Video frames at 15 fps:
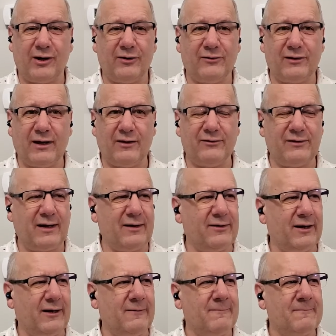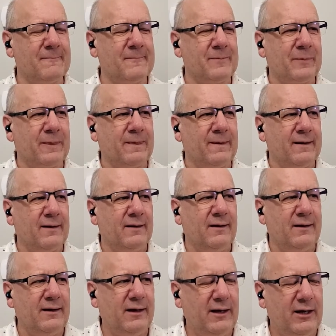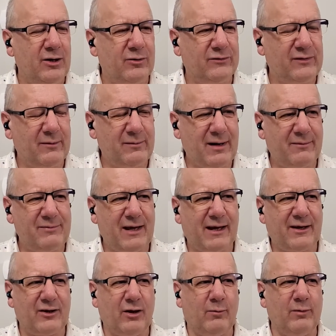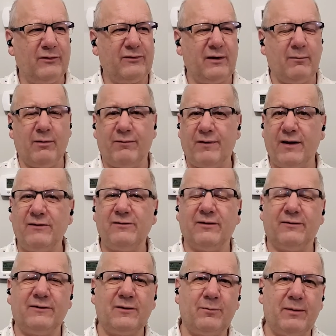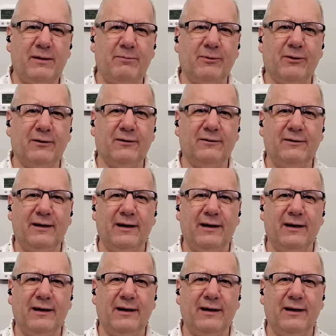ourselves. And I thought, sometimes that can almost seem offensive to people